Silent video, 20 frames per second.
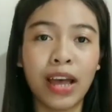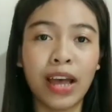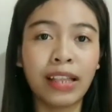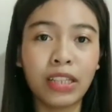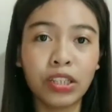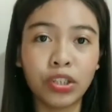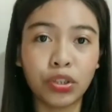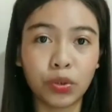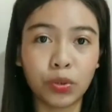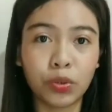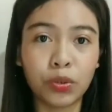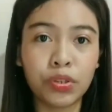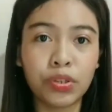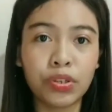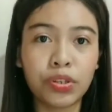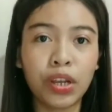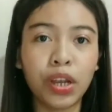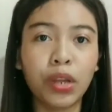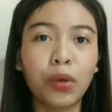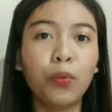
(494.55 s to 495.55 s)

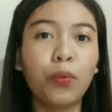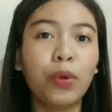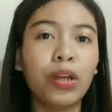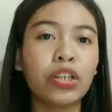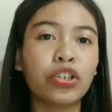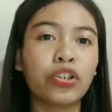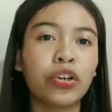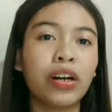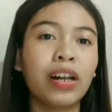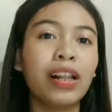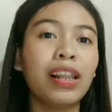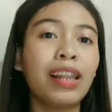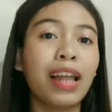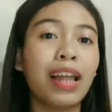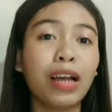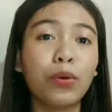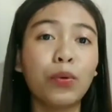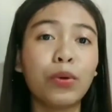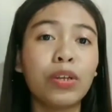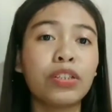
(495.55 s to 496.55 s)
attitudes in which our
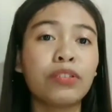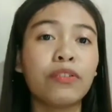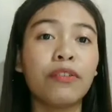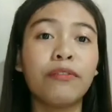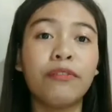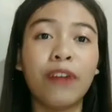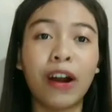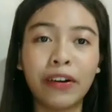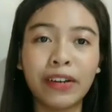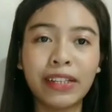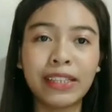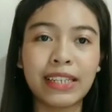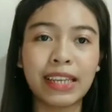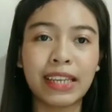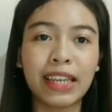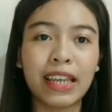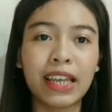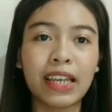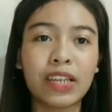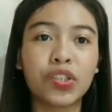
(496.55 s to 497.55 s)
language
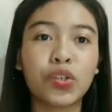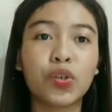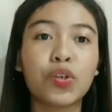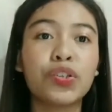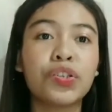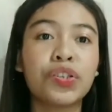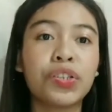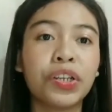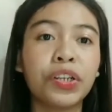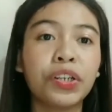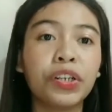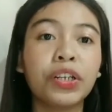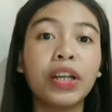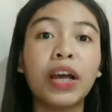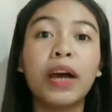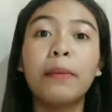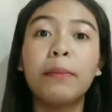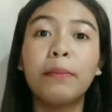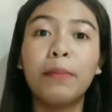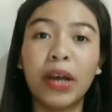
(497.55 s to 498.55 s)
variety is
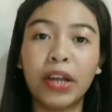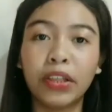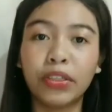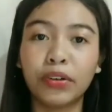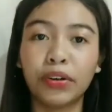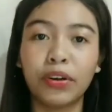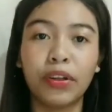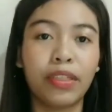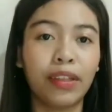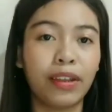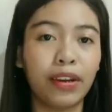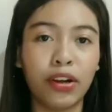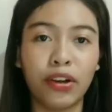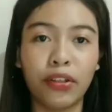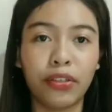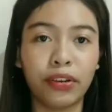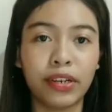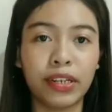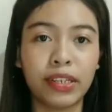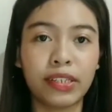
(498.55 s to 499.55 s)
considered better than
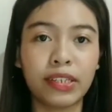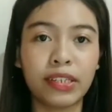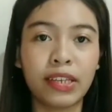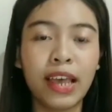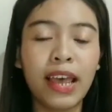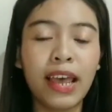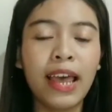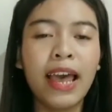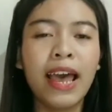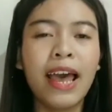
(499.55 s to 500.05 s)
others.